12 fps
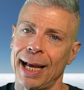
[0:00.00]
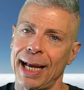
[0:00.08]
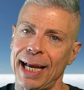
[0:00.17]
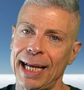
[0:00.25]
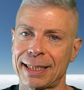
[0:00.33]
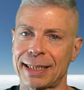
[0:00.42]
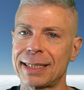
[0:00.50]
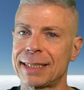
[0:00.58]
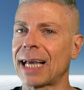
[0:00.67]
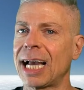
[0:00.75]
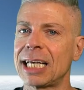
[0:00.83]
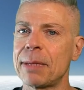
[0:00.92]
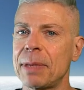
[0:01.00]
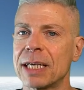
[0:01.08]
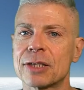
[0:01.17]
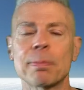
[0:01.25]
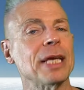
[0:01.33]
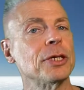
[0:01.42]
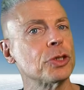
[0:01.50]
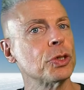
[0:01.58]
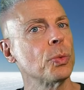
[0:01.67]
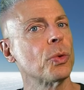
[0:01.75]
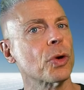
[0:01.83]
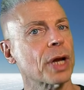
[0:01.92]
It's designed to be a space to
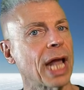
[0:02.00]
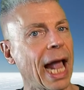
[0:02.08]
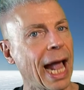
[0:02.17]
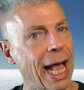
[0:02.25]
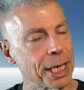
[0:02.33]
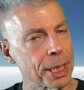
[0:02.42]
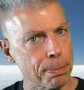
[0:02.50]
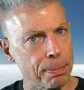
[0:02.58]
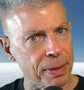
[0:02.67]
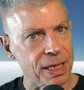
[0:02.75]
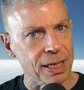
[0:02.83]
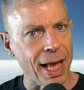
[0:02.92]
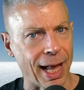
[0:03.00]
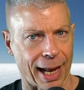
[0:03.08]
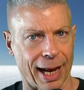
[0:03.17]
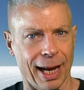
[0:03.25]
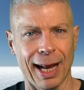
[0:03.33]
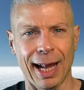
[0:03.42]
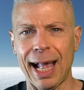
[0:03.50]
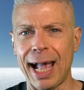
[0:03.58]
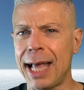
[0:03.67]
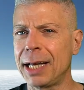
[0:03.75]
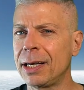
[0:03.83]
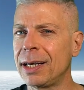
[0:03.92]
work and play.
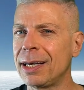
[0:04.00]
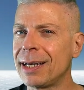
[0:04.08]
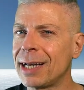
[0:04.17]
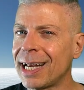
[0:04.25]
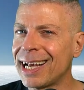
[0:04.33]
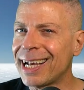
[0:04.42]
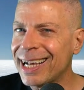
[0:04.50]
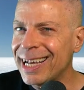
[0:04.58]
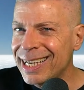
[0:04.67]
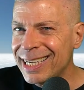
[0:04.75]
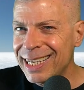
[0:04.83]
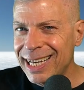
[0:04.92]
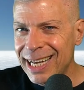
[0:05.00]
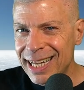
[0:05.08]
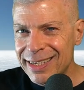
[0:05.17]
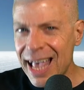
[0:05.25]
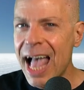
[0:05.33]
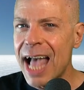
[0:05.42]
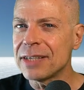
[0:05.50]
And it has had